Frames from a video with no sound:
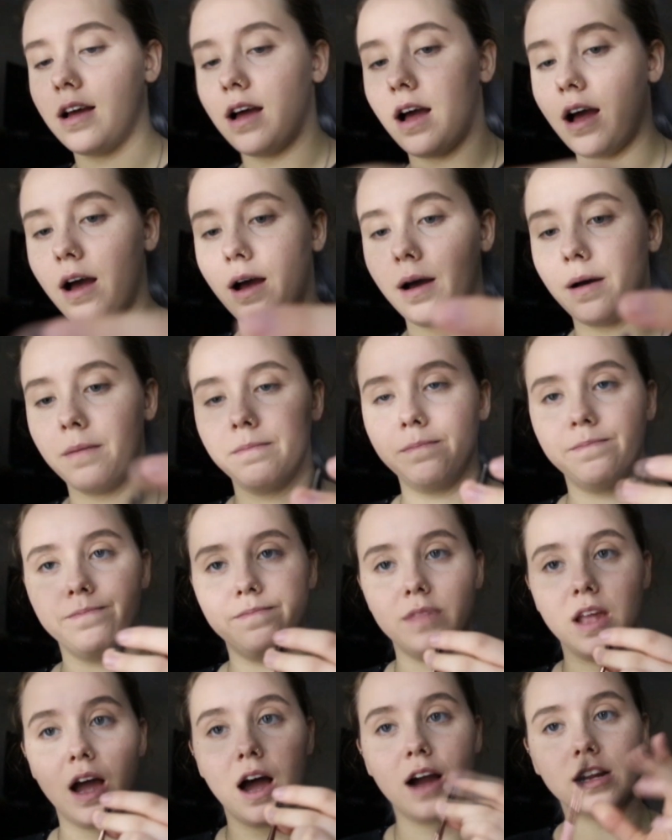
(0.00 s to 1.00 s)

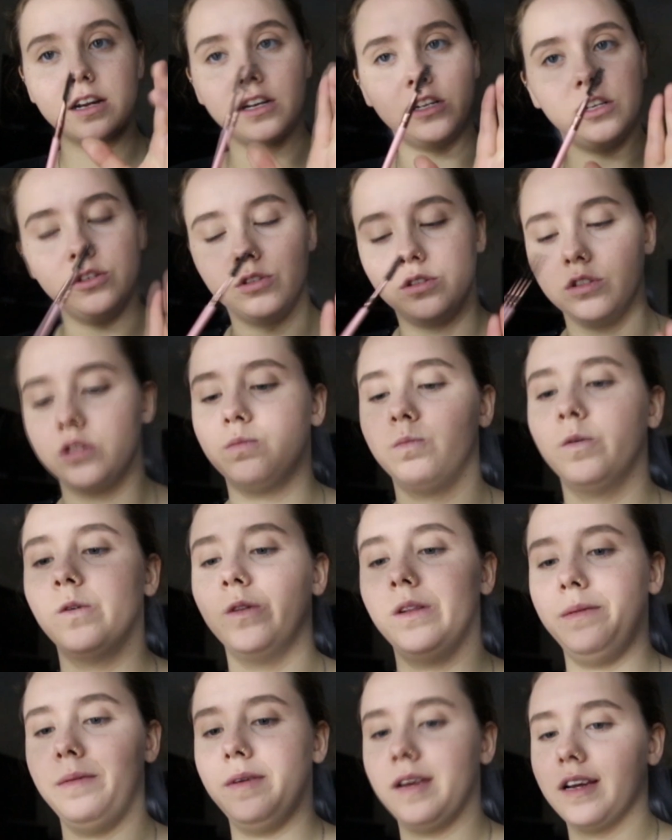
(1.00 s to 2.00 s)
Not gonna use the
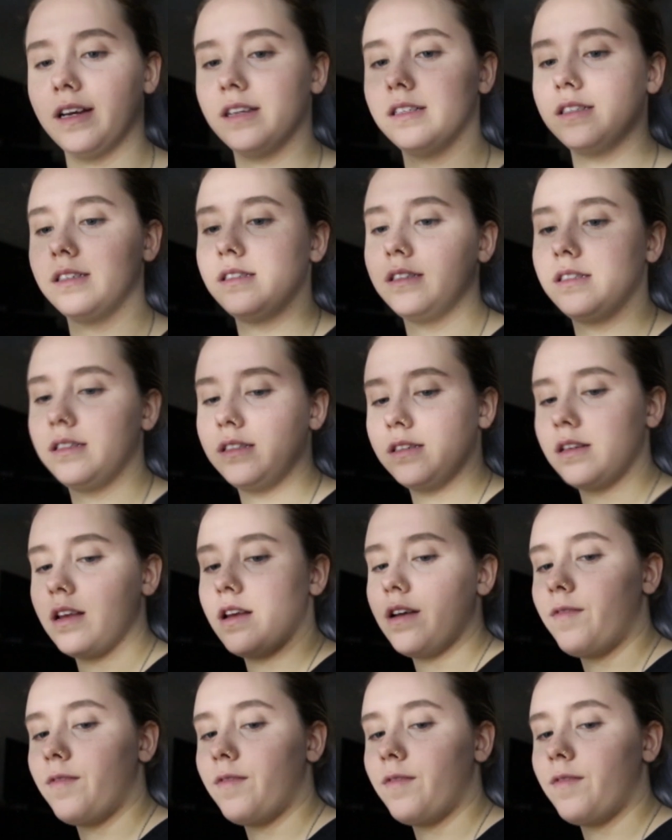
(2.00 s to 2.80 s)
spoolie because